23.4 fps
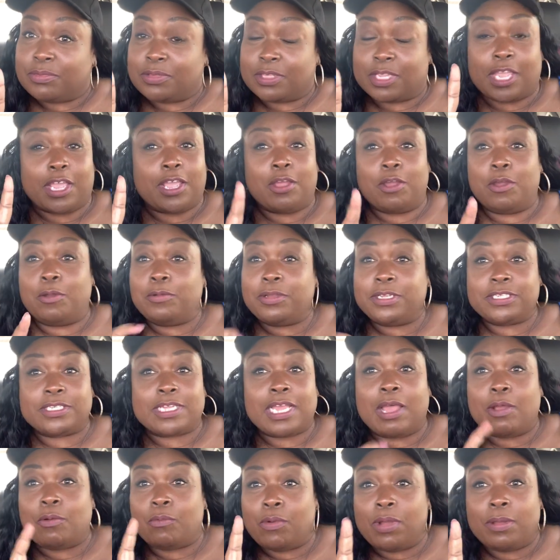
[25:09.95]
They always
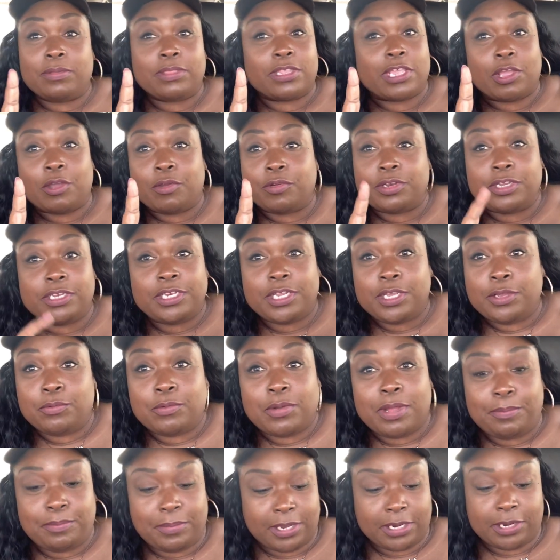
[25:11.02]
got one. They only need
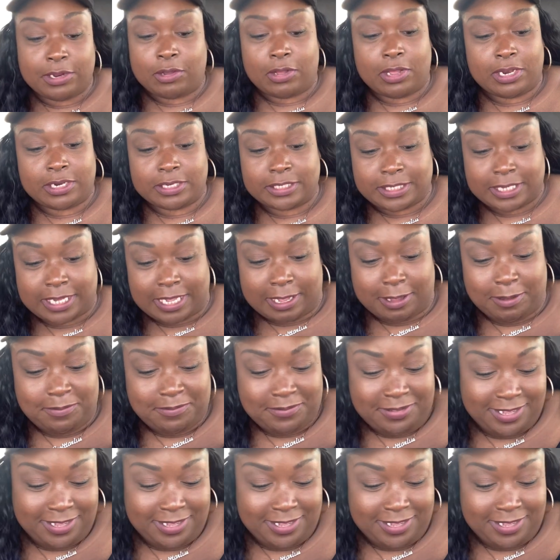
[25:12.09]
one minute all the time.